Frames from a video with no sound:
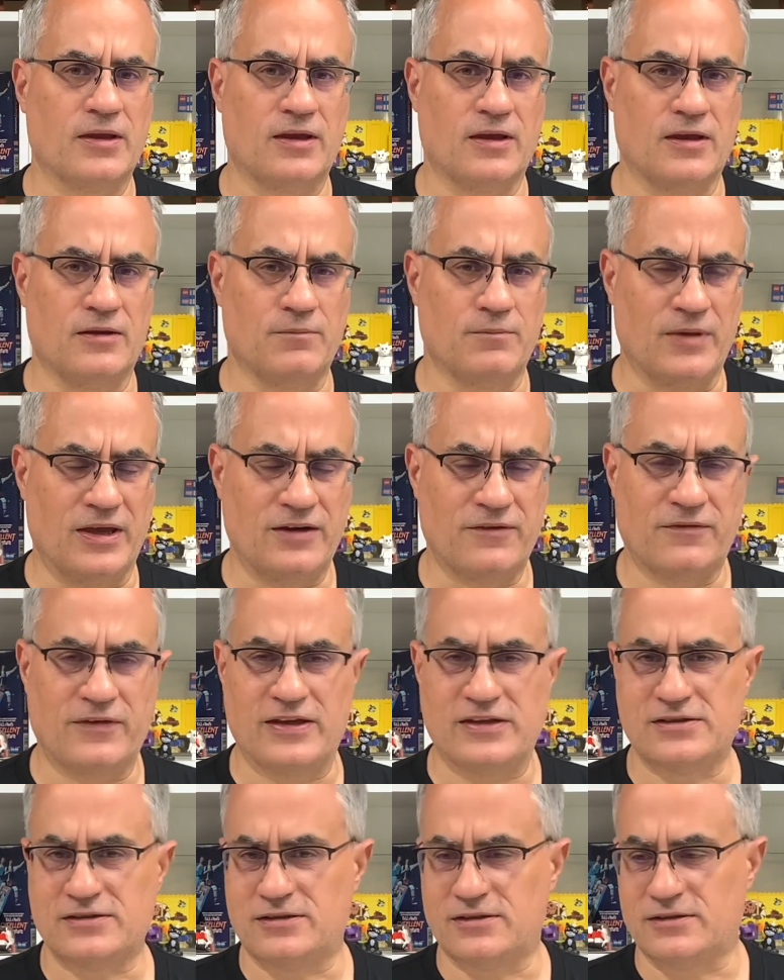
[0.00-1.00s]
It
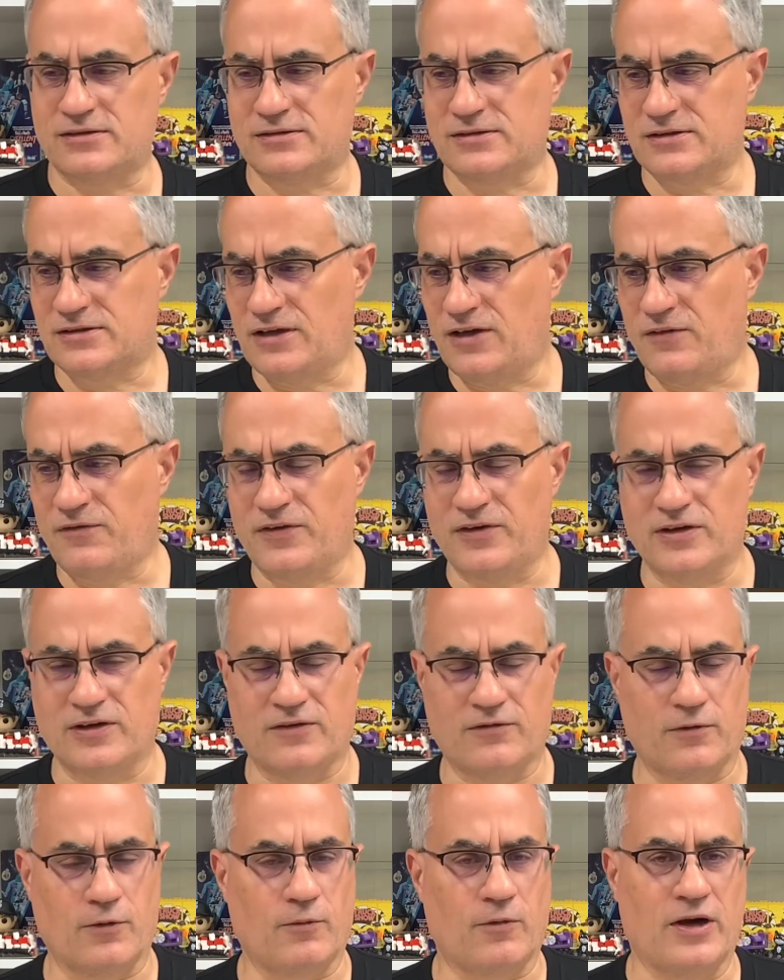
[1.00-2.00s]
manifests itself in
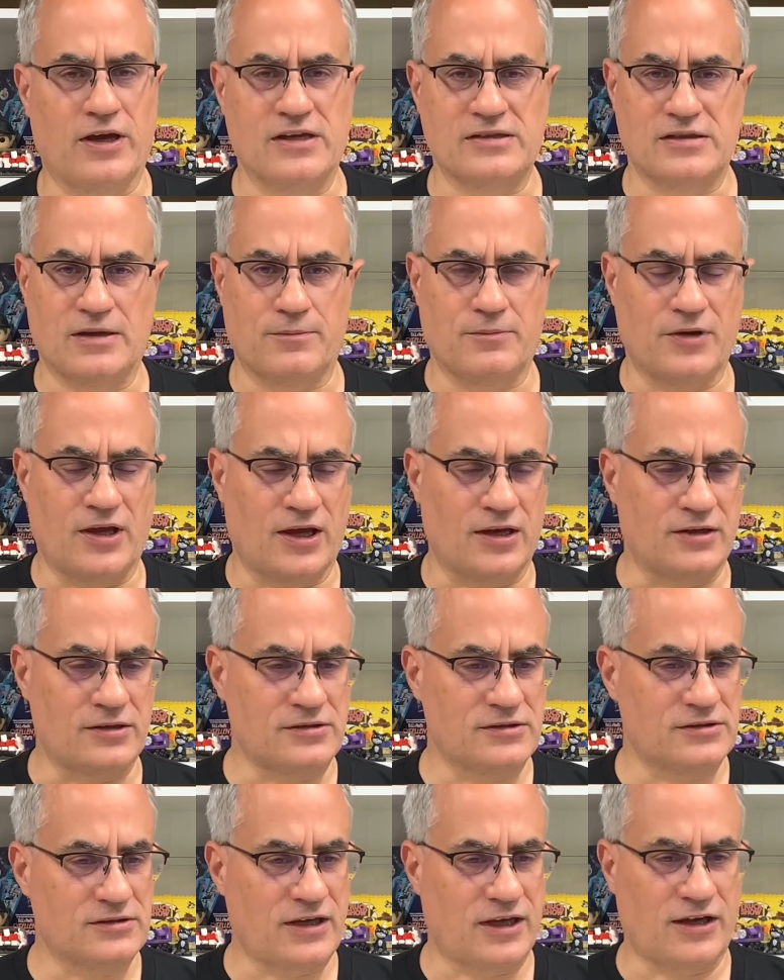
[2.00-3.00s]
different ways. I'm not a
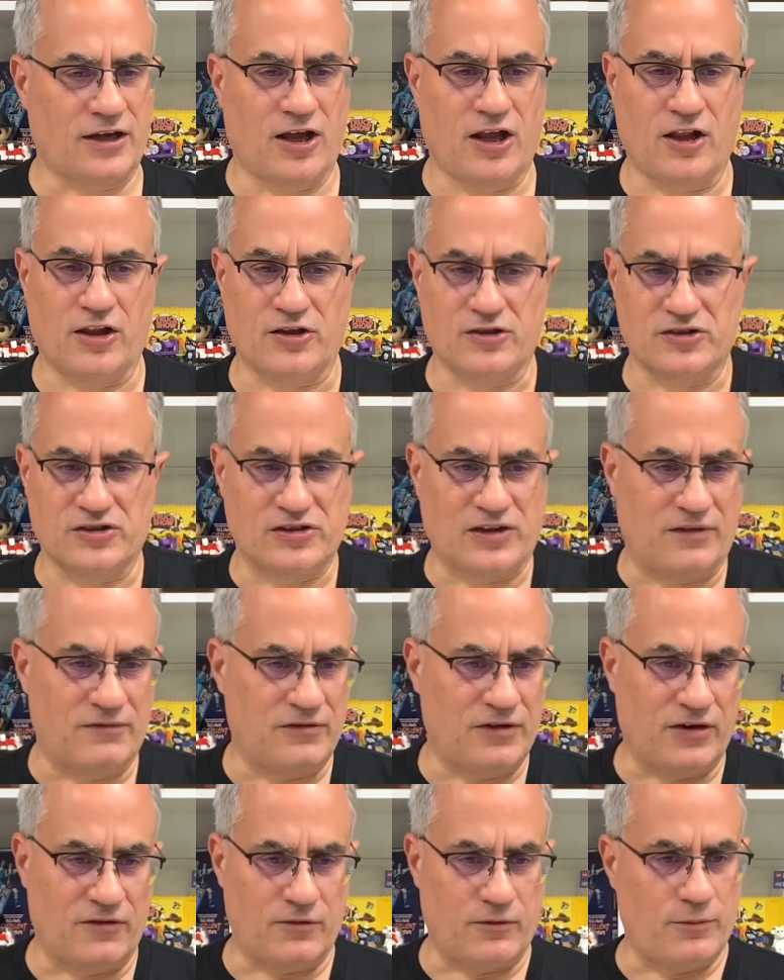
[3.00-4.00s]
psychologist. I've
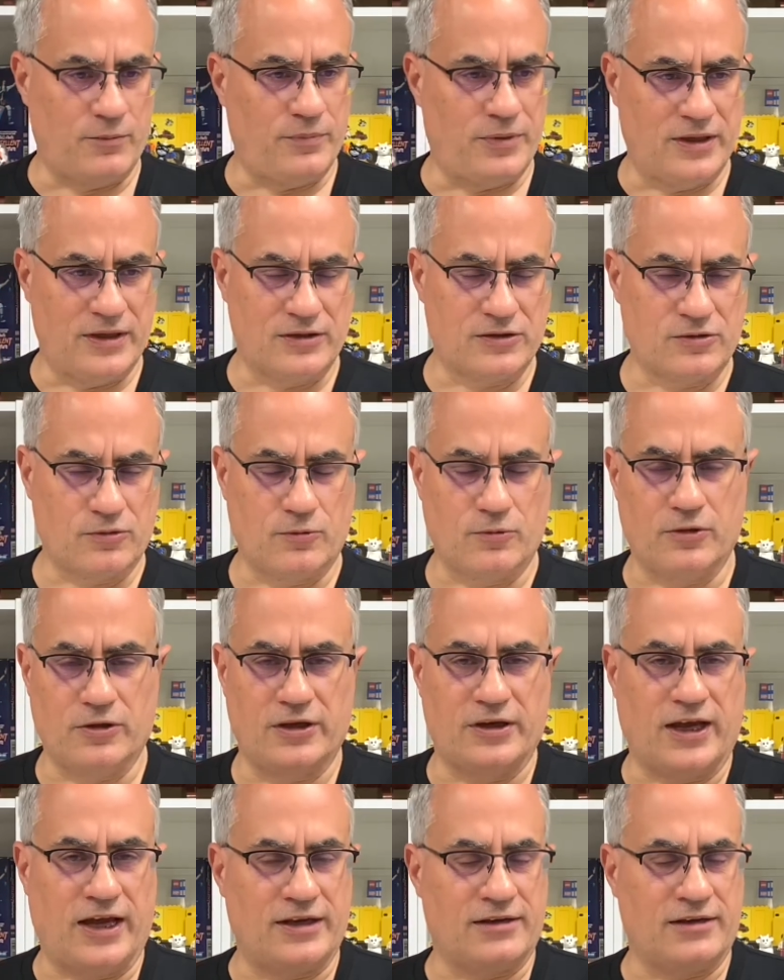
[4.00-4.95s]
never been to one.